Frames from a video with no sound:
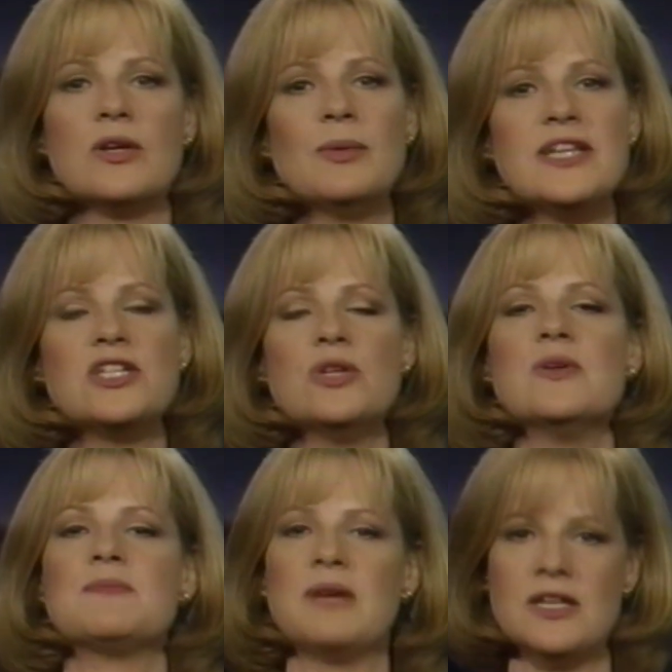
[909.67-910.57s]
What they do
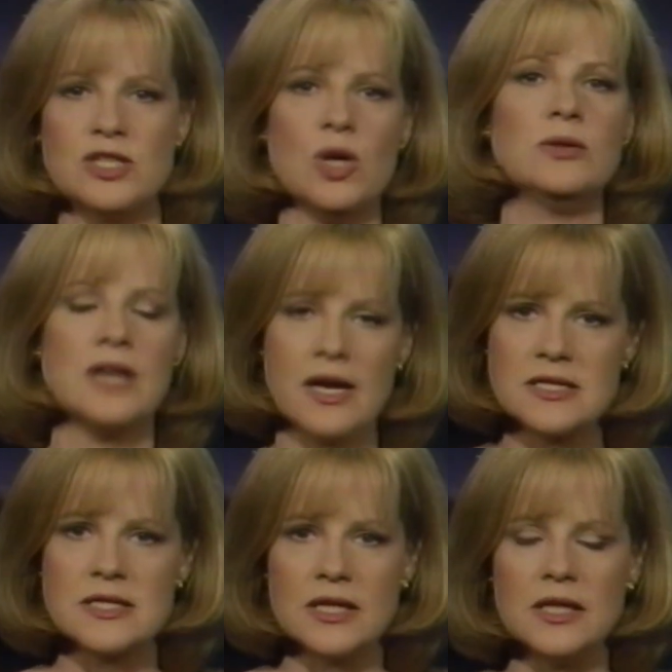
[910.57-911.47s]
is, because the old guys
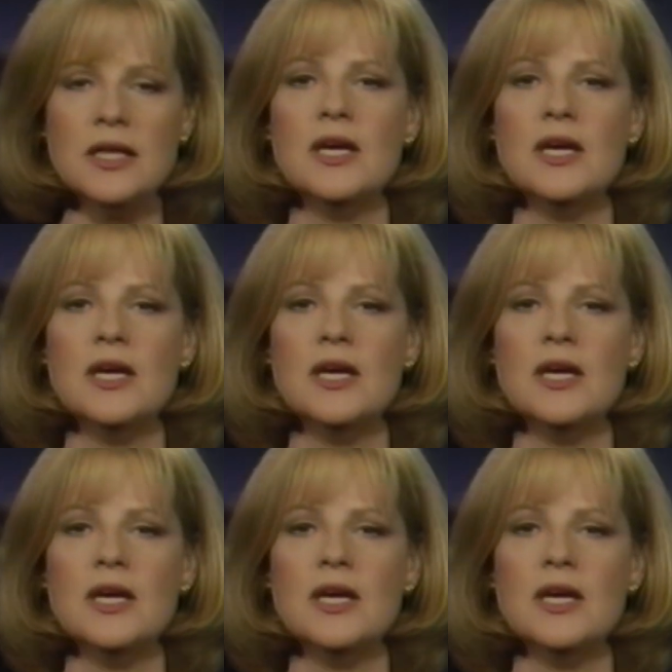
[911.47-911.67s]
did it,